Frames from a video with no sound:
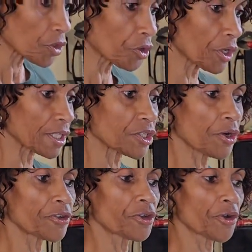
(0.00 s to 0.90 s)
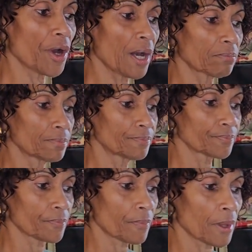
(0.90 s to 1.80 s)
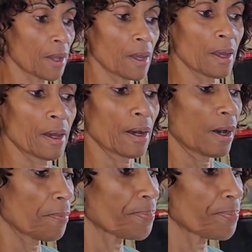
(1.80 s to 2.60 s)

you're going to turn your, um, uh,